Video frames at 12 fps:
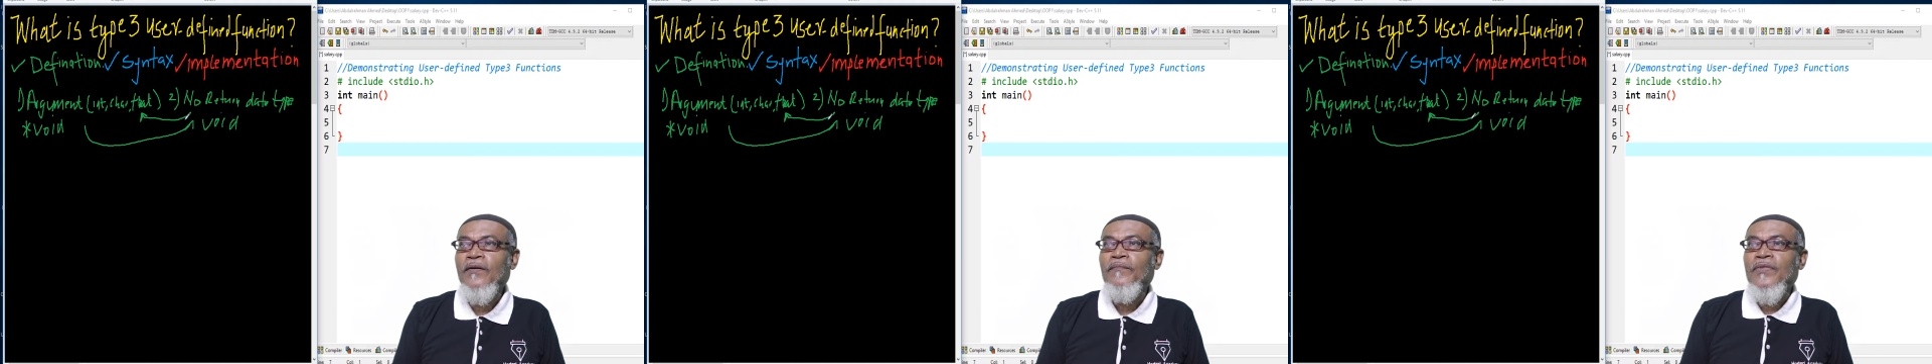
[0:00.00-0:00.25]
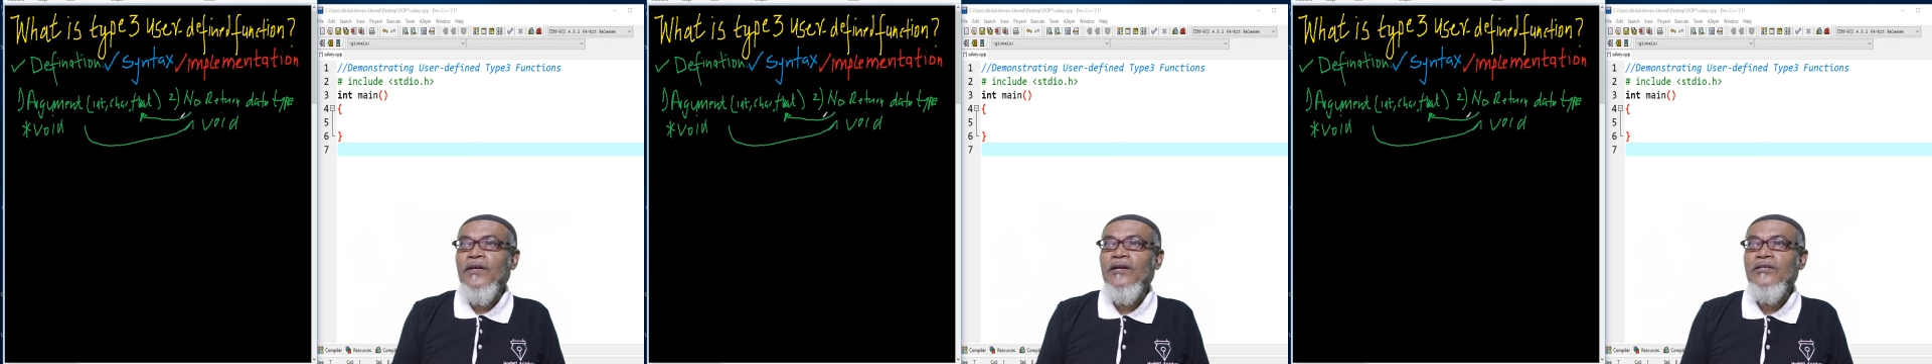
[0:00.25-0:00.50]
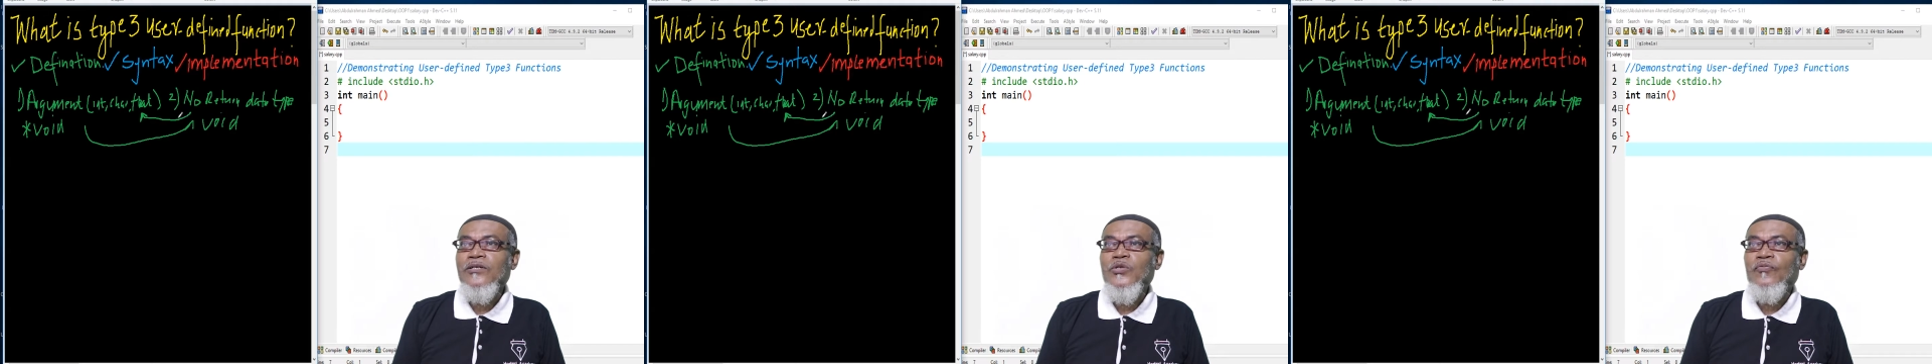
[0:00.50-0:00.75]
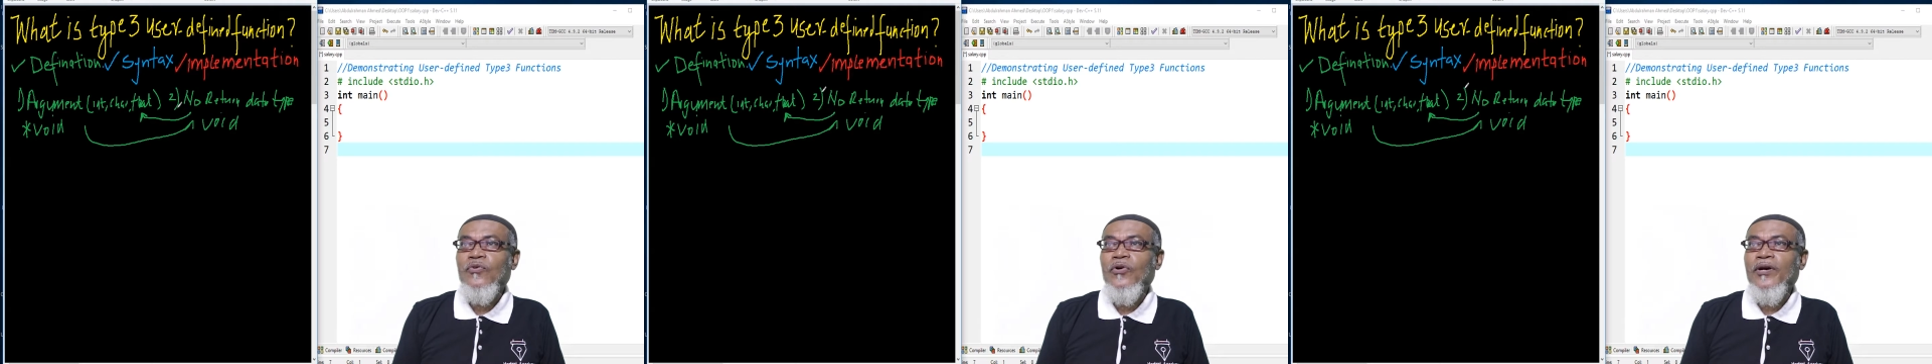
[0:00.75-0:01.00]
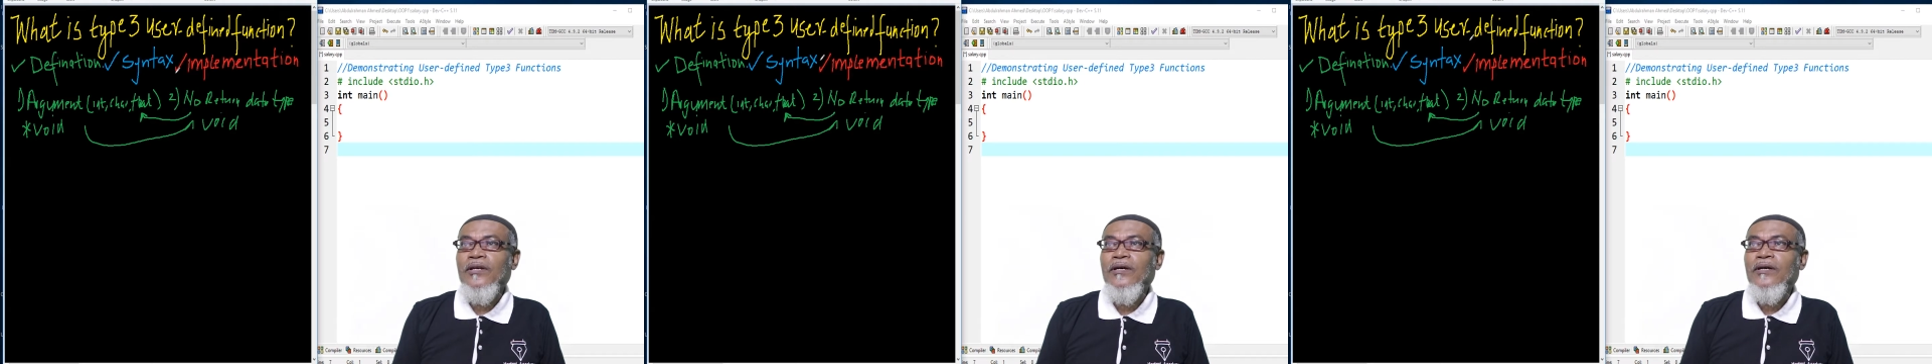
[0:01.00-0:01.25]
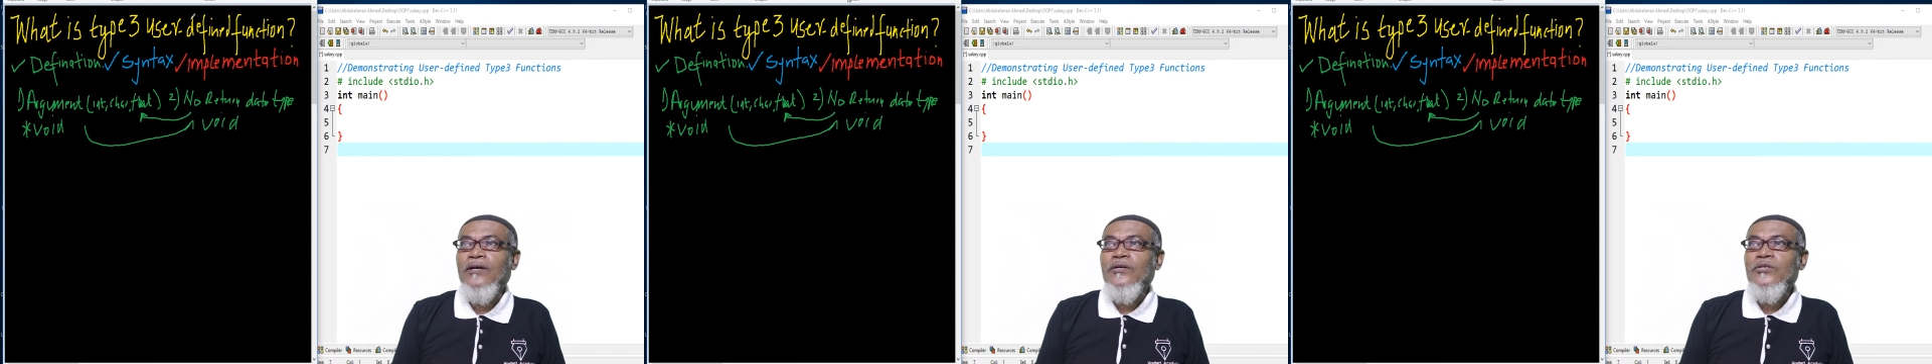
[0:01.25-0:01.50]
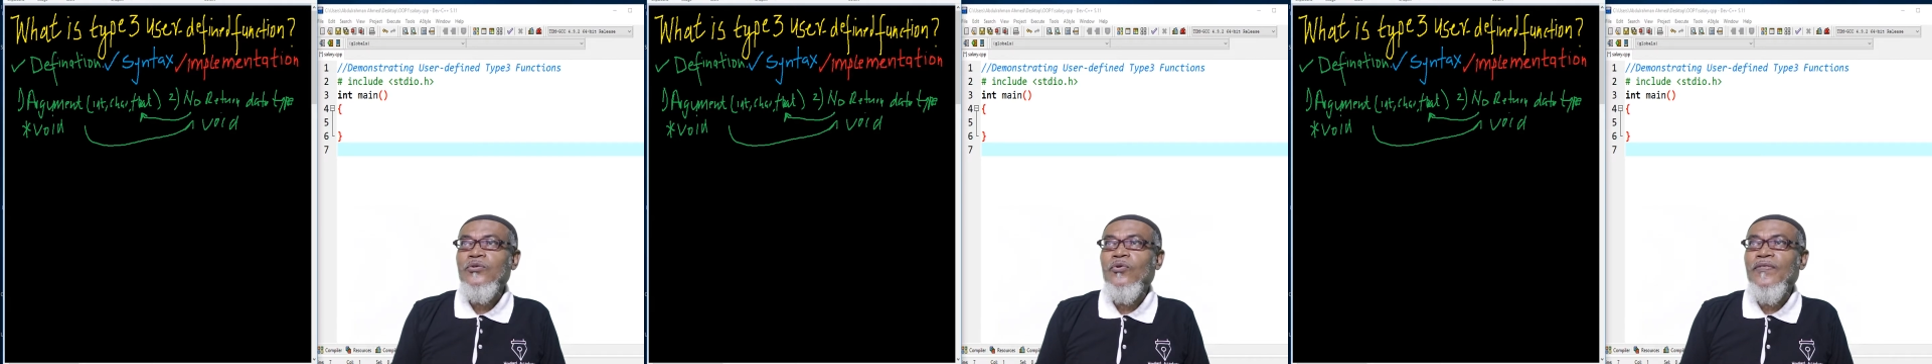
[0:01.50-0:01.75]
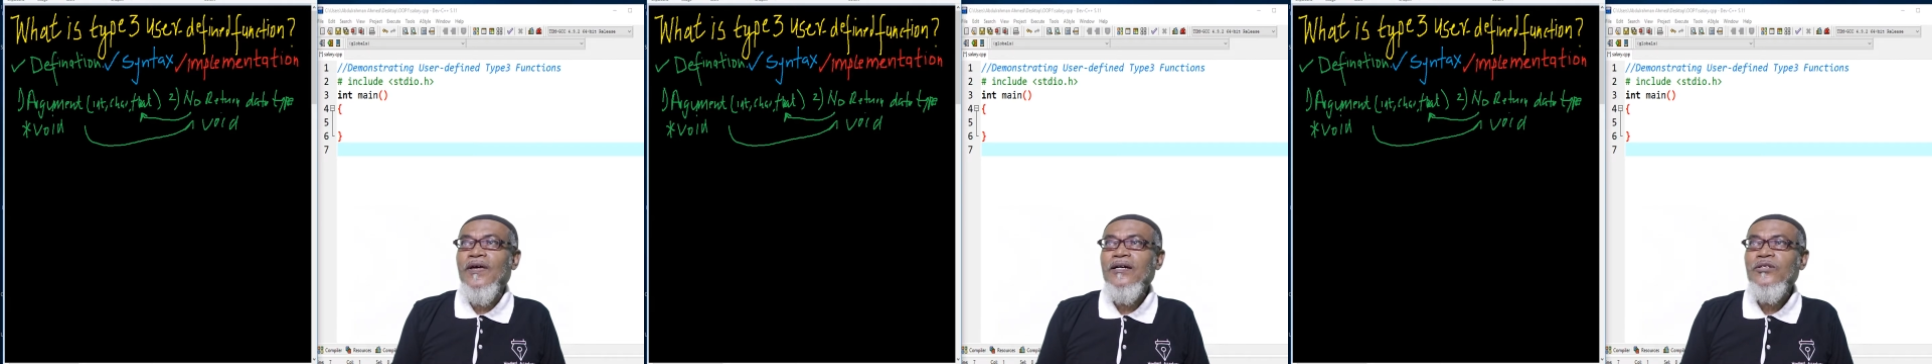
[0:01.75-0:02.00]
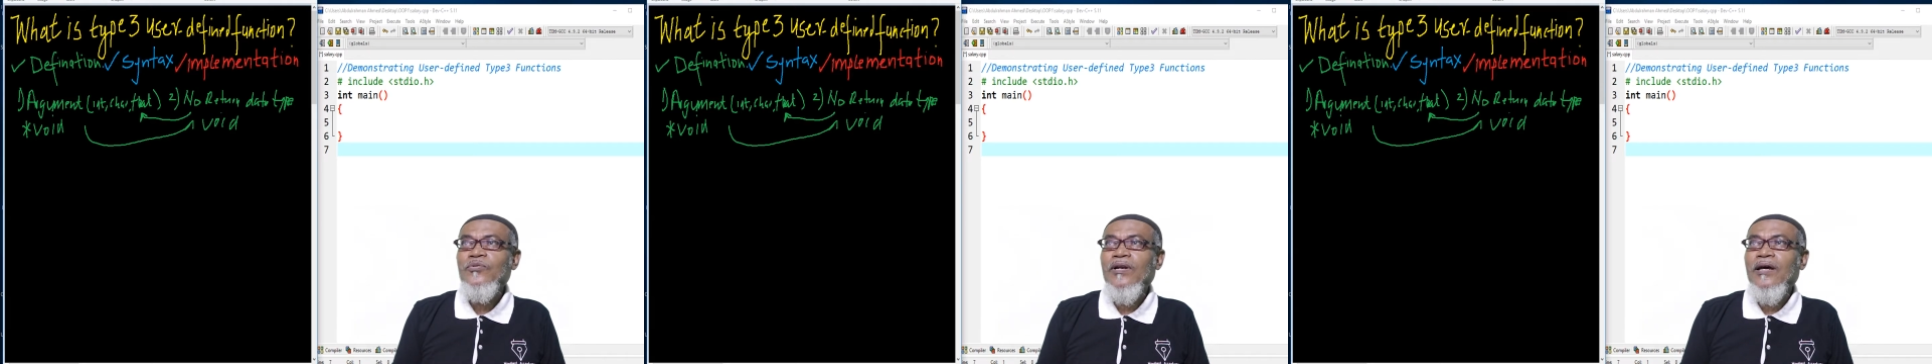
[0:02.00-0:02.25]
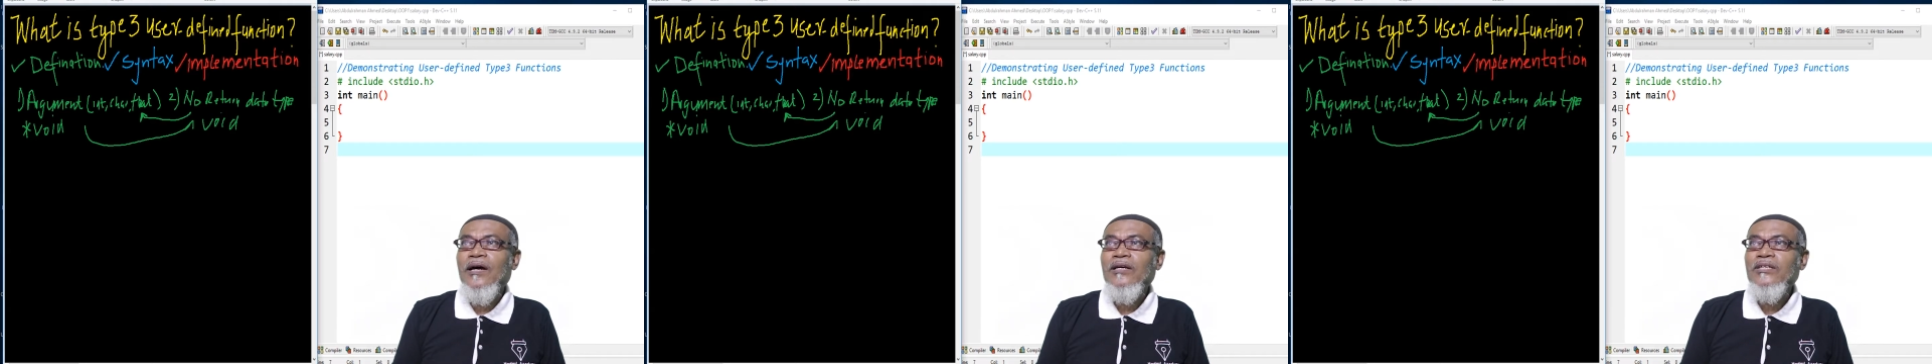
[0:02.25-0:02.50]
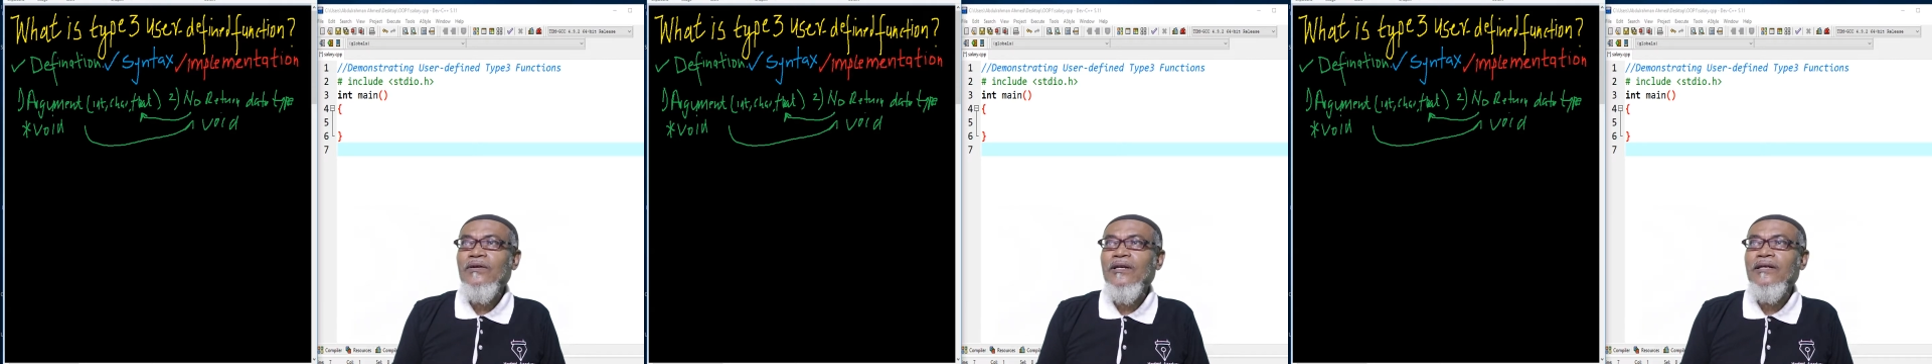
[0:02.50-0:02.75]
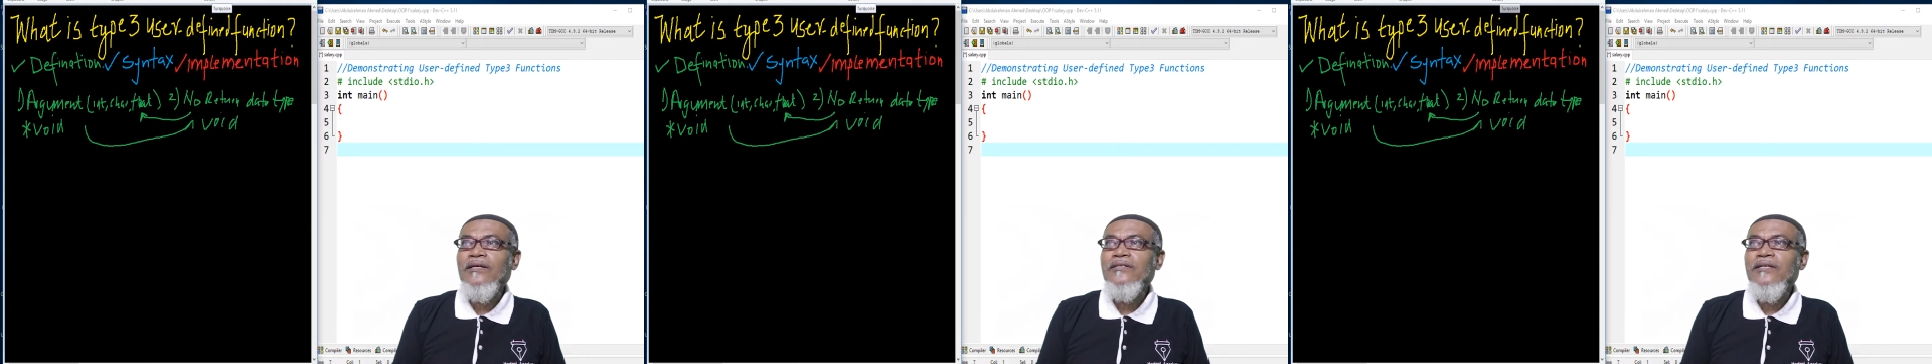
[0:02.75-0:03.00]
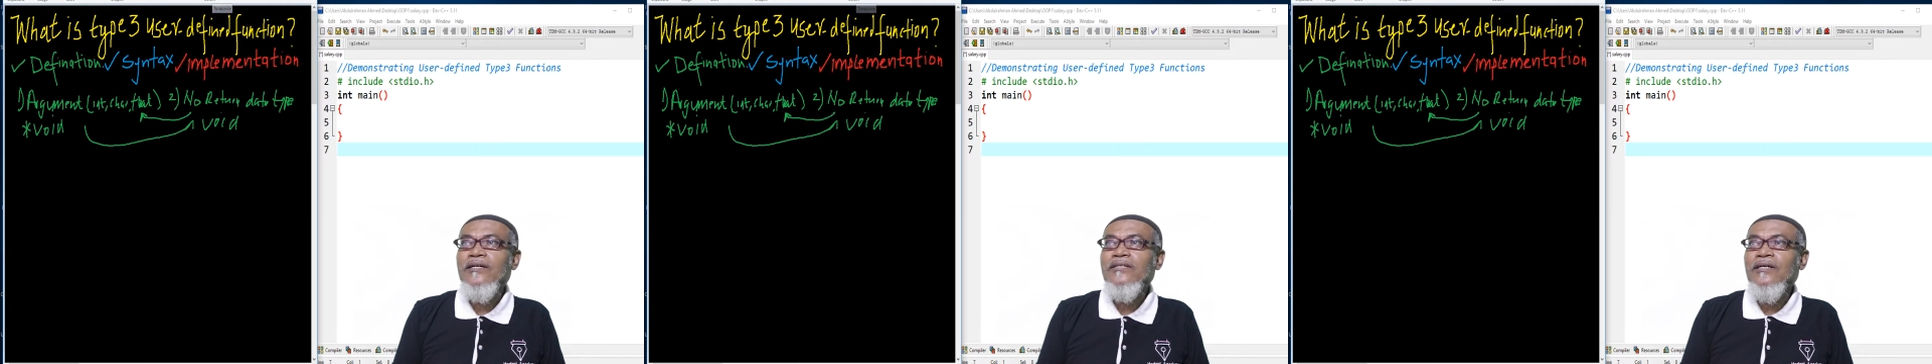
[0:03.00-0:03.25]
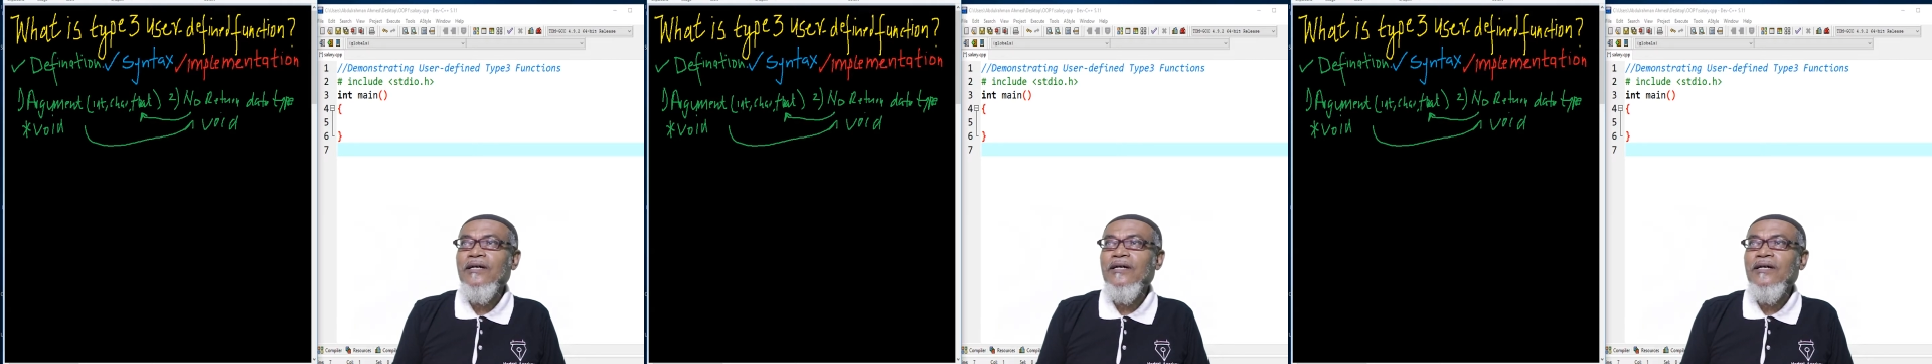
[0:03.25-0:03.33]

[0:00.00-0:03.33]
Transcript: it is void. So that one actually takes